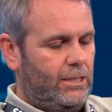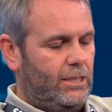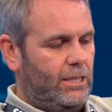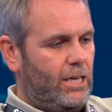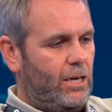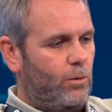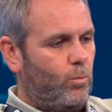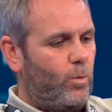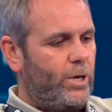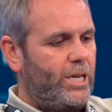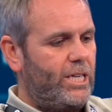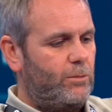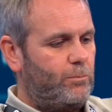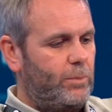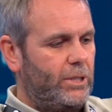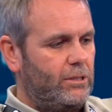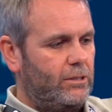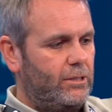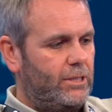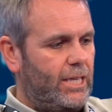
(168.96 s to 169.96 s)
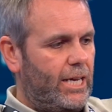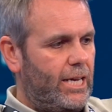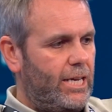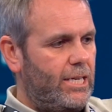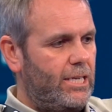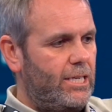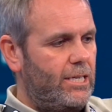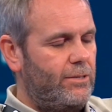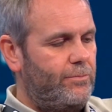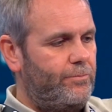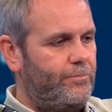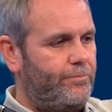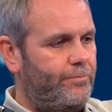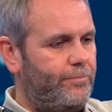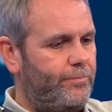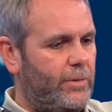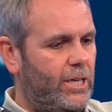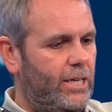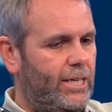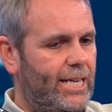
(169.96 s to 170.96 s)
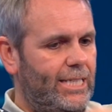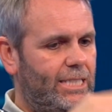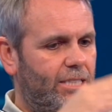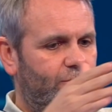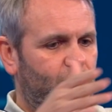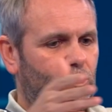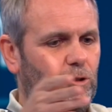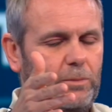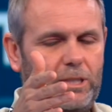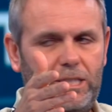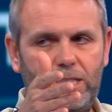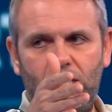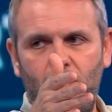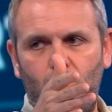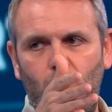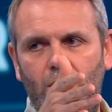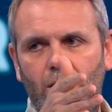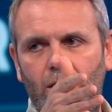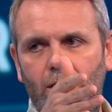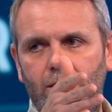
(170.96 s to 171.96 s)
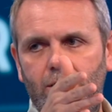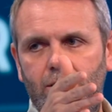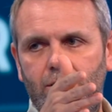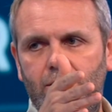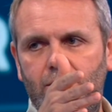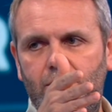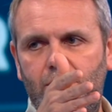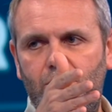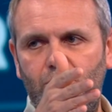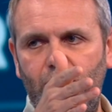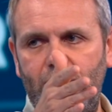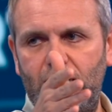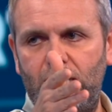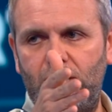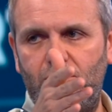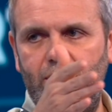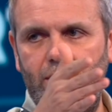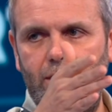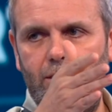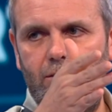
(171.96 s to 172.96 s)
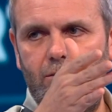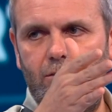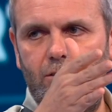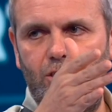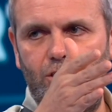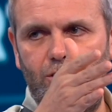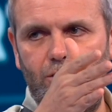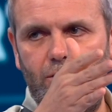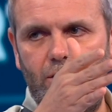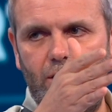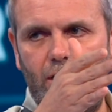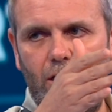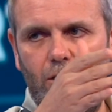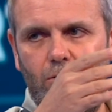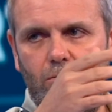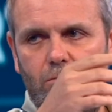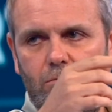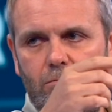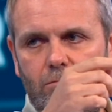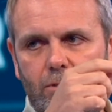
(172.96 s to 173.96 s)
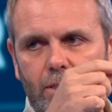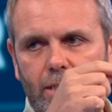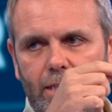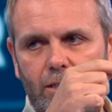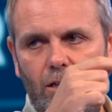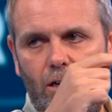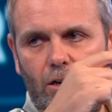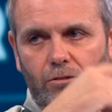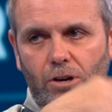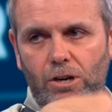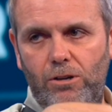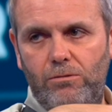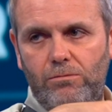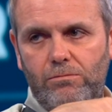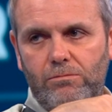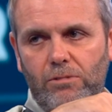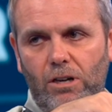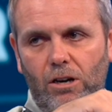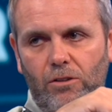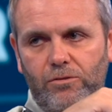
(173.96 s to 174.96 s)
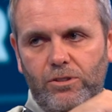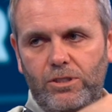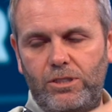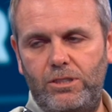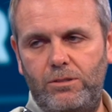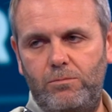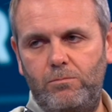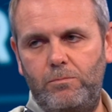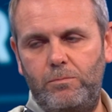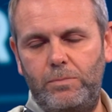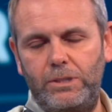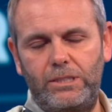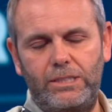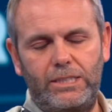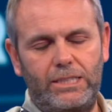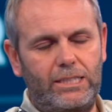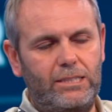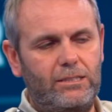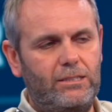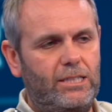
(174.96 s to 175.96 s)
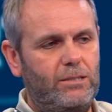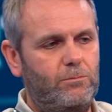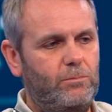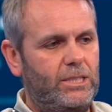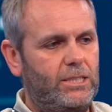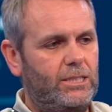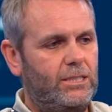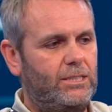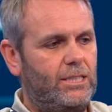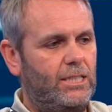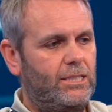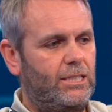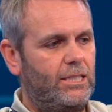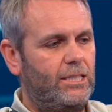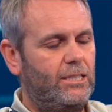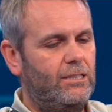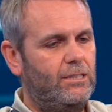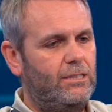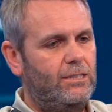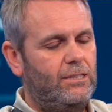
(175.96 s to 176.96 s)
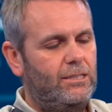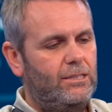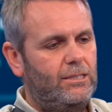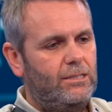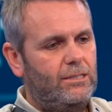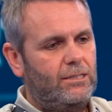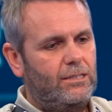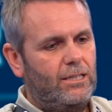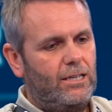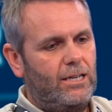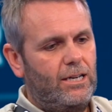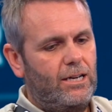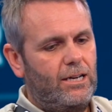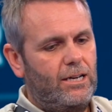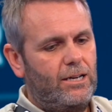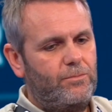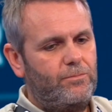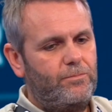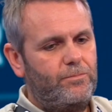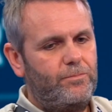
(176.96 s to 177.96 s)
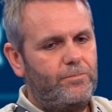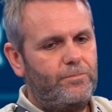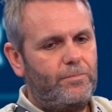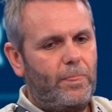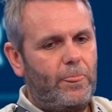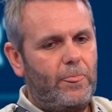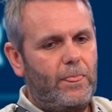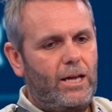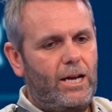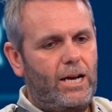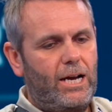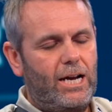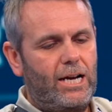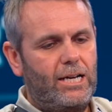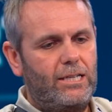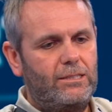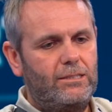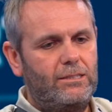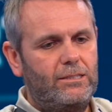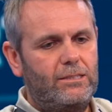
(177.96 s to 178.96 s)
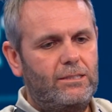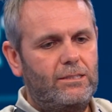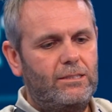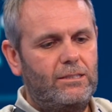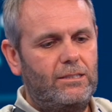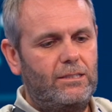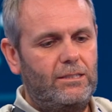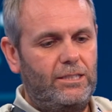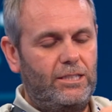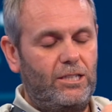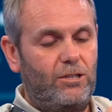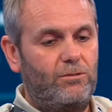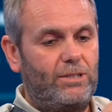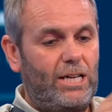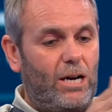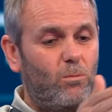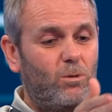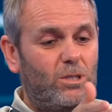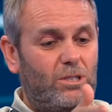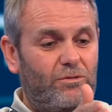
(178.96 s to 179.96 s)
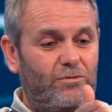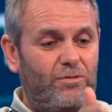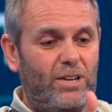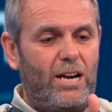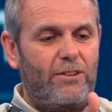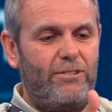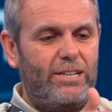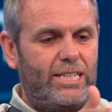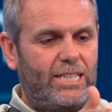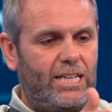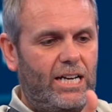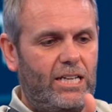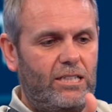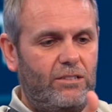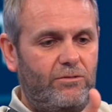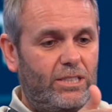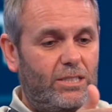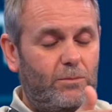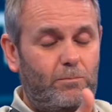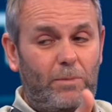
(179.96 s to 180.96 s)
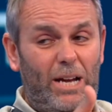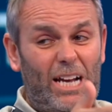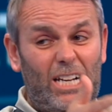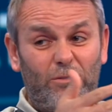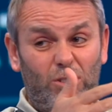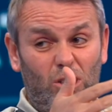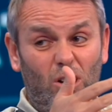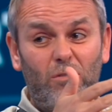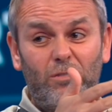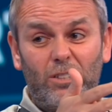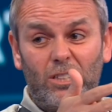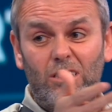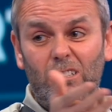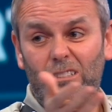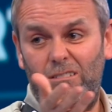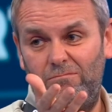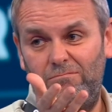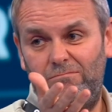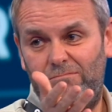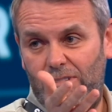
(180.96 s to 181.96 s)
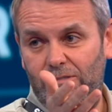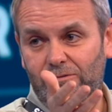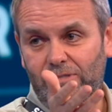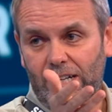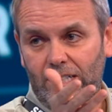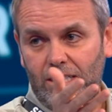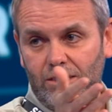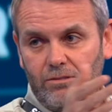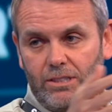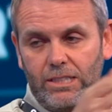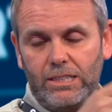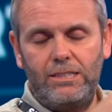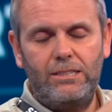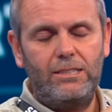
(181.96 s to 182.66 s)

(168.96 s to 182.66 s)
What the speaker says: And we had built an 84 meter squared green screen studio in our own office building in Media City. And that was a very kind of, it's back of an office, effectively.